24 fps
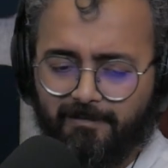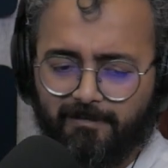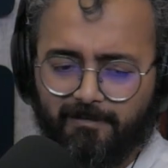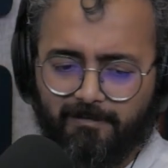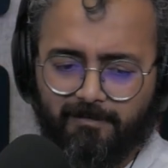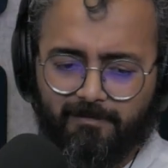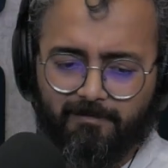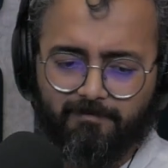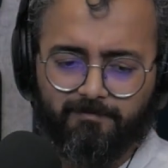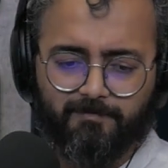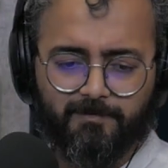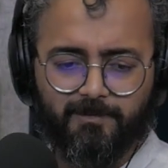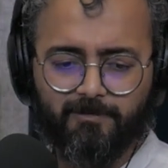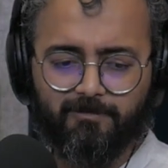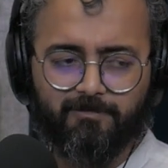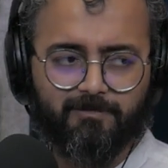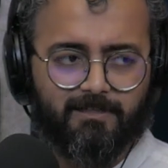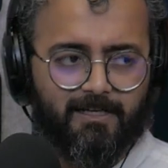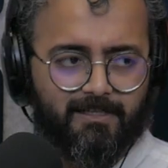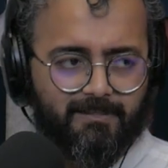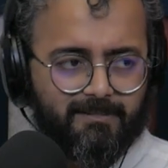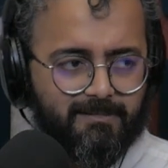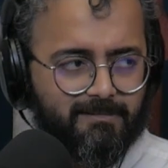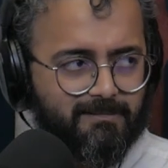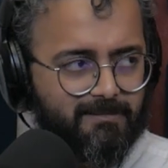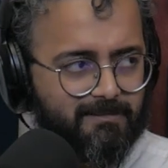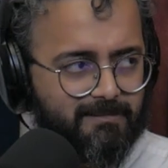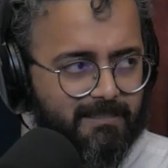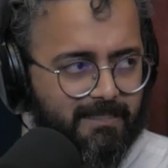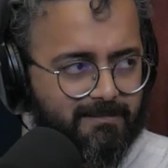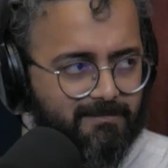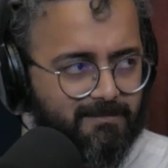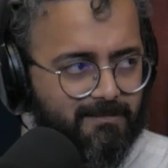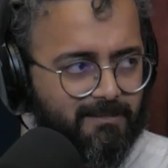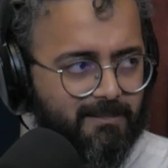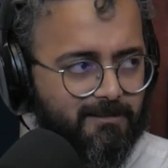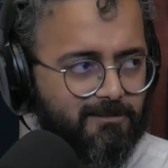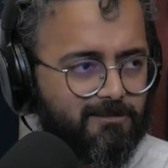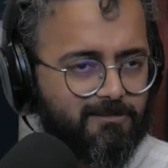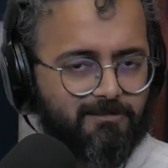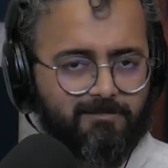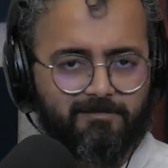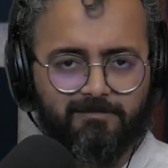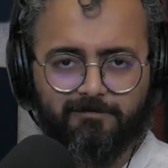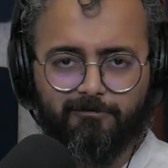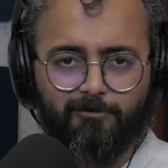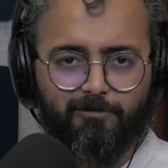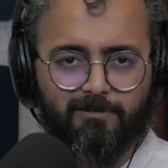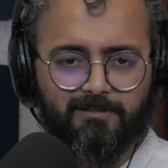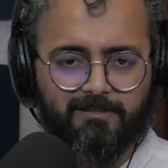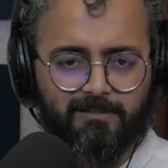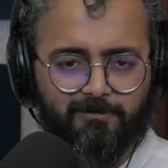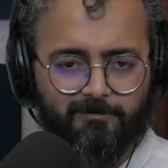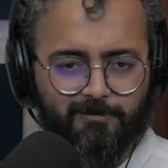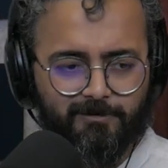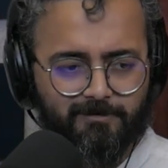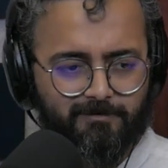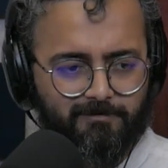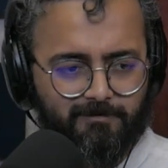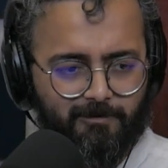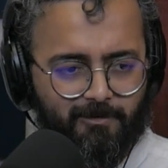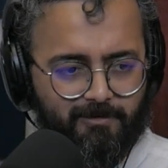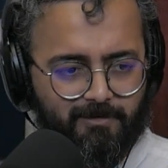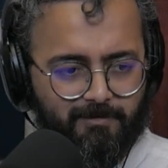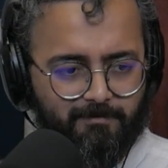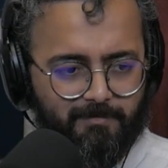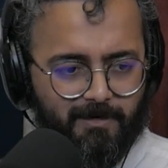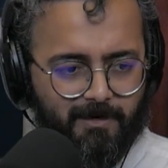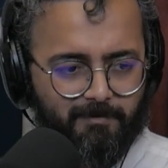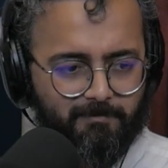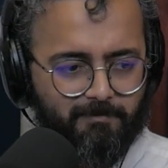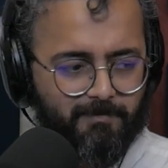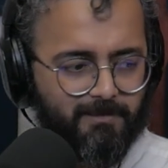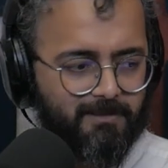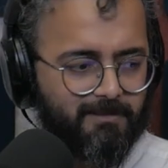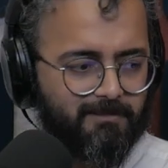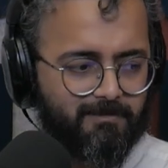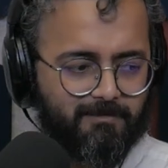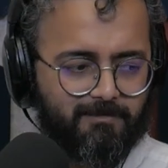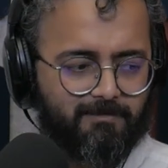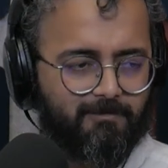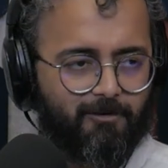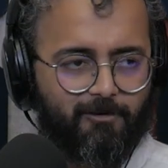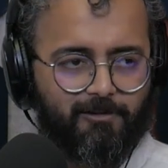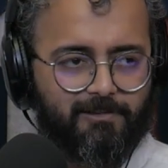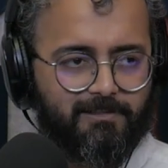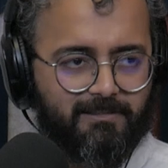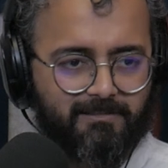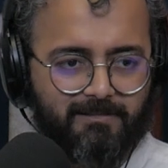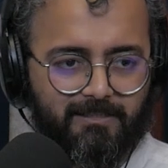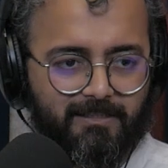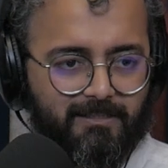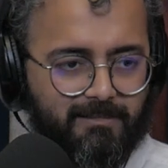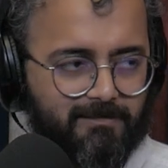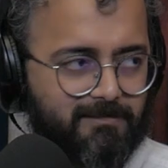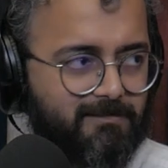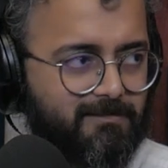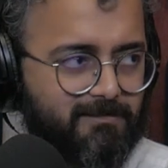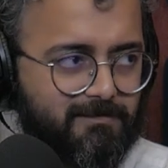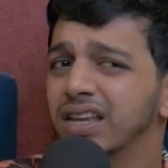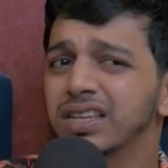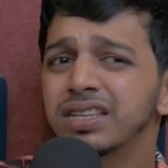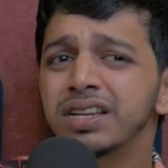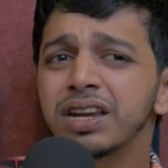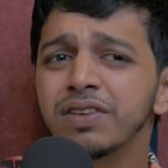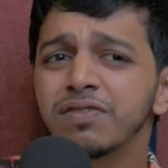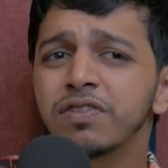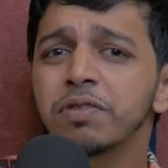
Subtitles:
Gandhi's assassination, Godse was not a Brahmin, all the things.